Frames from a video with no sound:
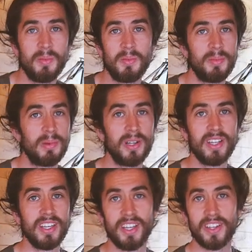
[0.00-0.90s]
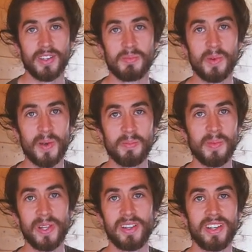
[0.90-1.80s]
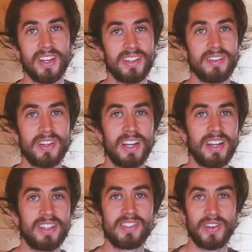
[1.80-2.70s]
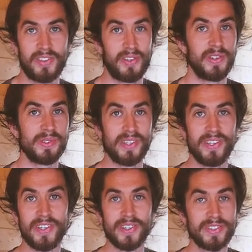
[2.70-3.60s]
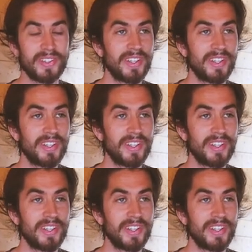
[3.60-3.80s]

number, but it was more money than I'd ever had, so I thought it was enough.